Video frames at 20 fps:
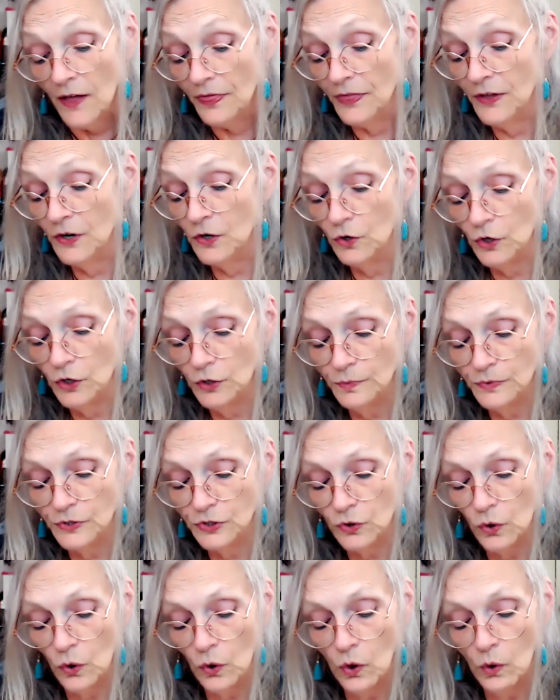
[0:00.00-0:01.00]
The group
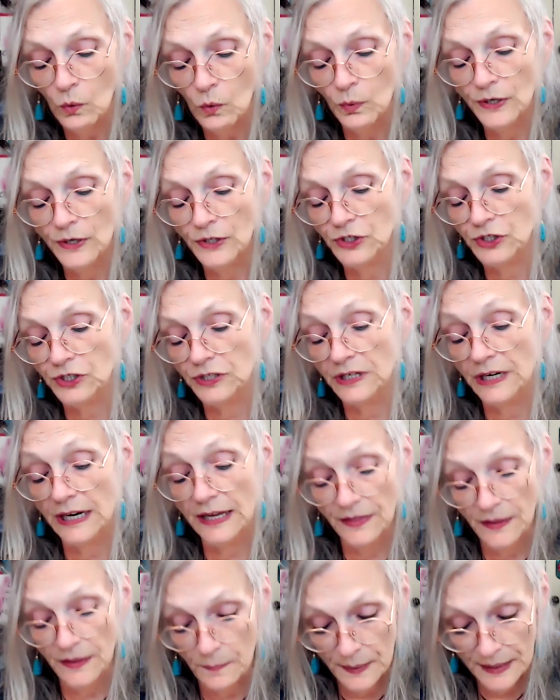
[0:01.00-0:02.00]
soul, which
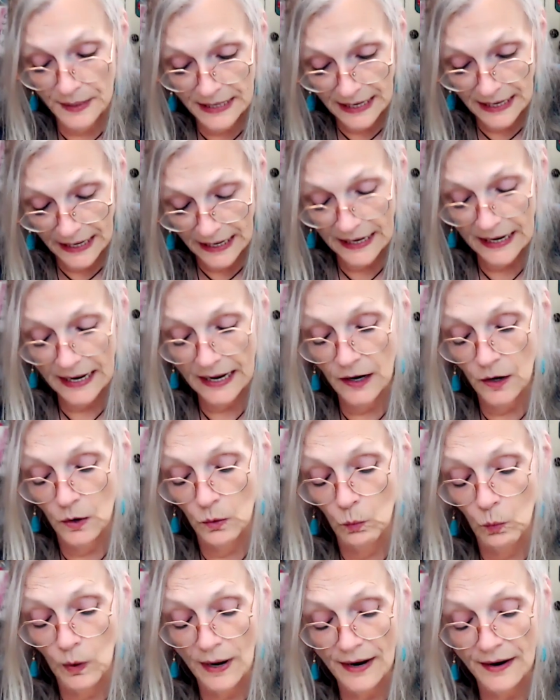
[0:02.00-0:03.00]
in the beginning
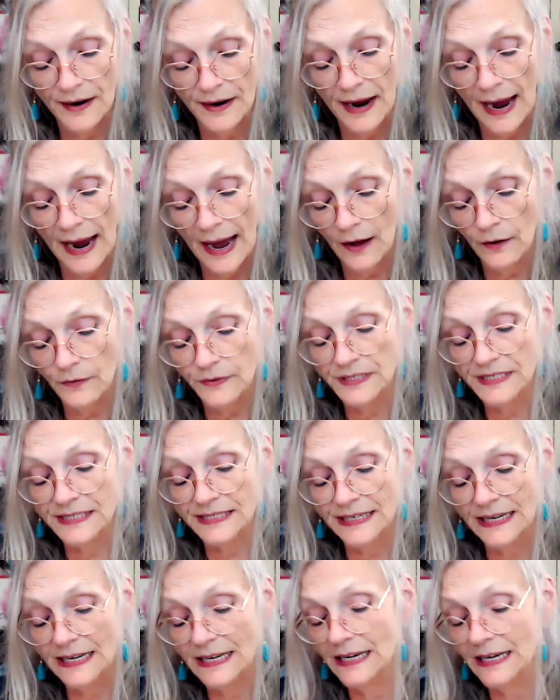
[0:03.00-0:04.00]
went out
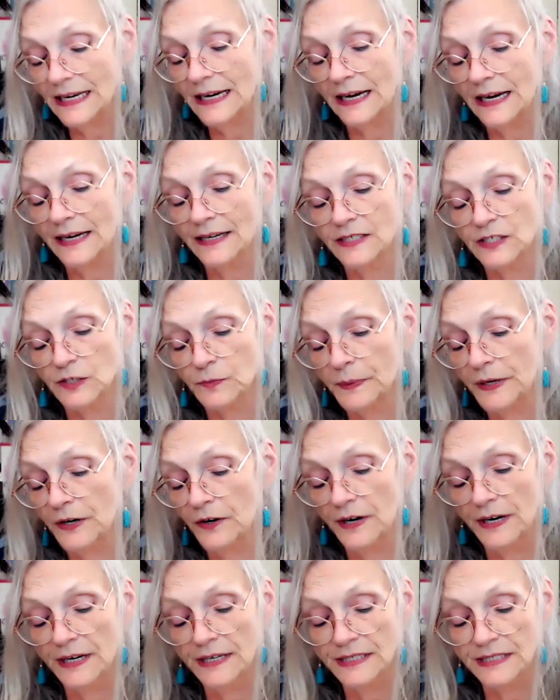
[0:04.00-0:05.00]
seeking
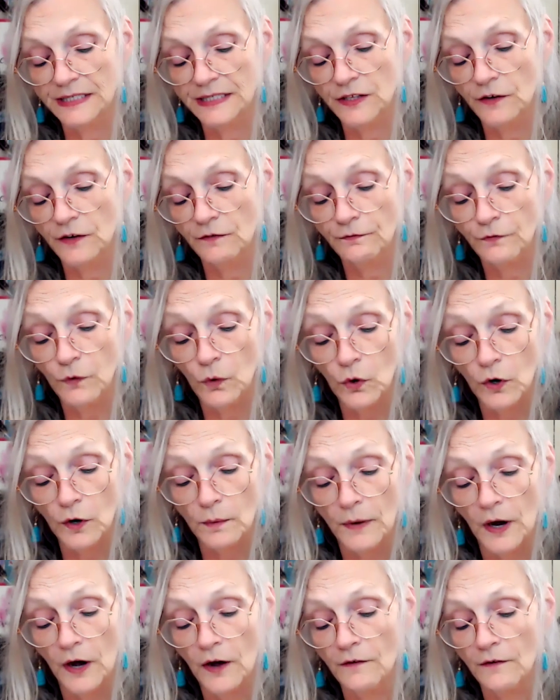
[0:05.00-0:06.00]
experience in the form
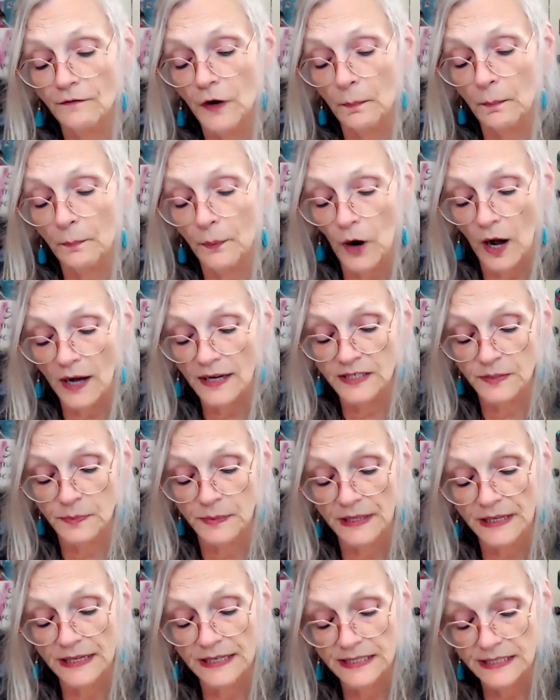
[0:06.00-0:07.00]
of
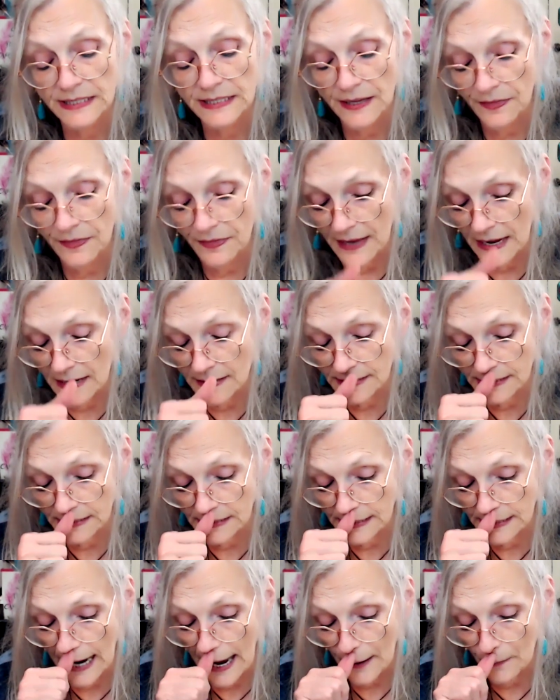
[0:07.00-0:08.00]
approximately 10,000
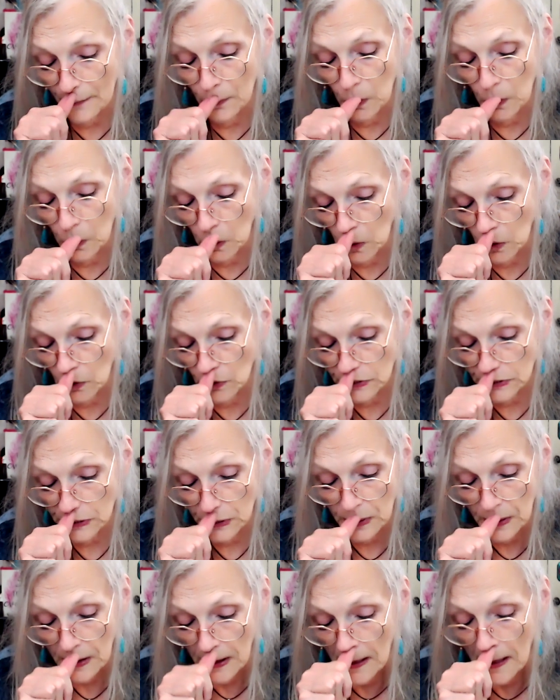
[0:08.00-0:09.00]
tadpoles,
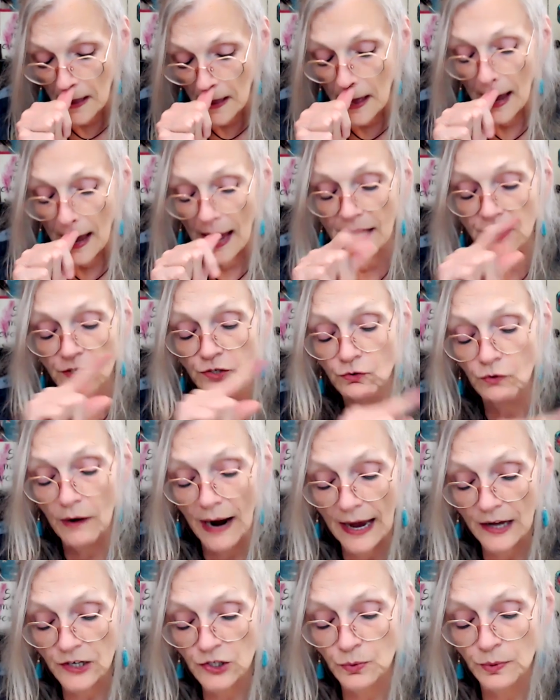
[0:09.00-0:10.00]
has
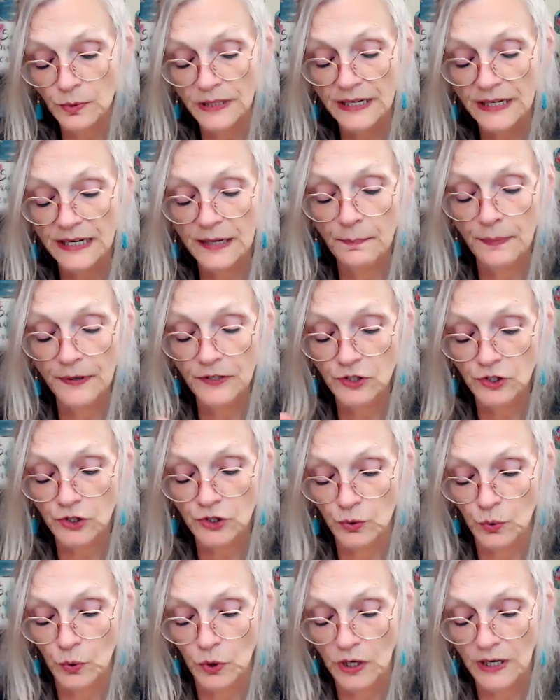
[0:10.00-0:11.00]
gradually but
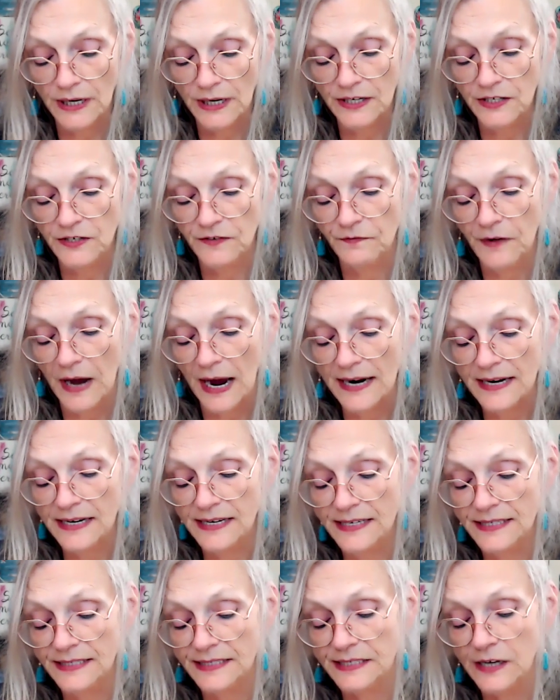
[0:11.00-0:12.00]
surely divided
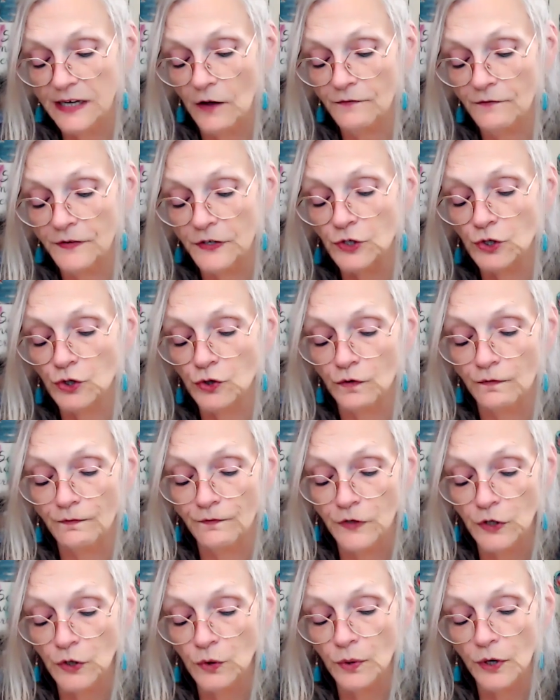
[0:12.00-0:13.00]
itself into
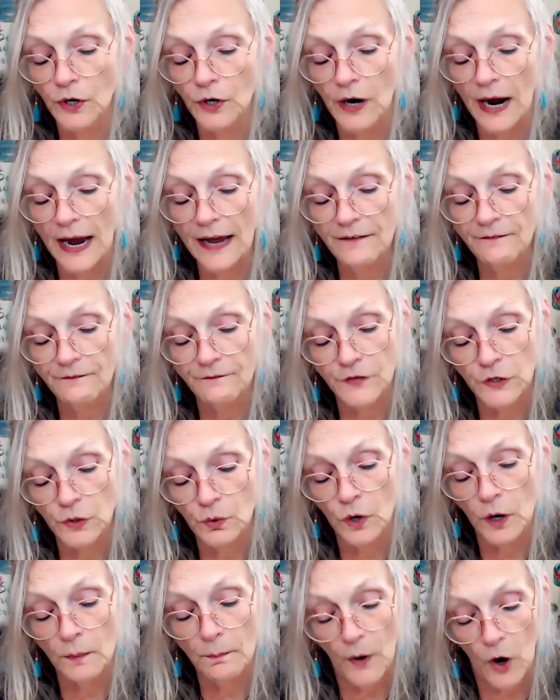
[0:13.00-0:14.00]
fewer and
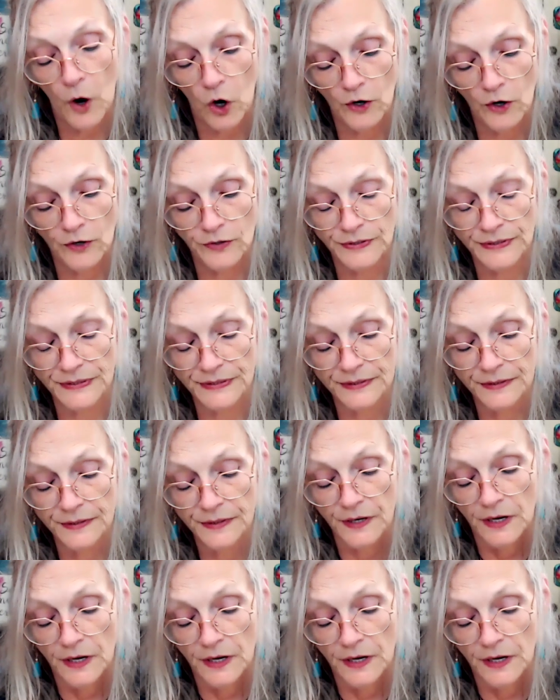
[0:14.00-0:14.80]
fewer parts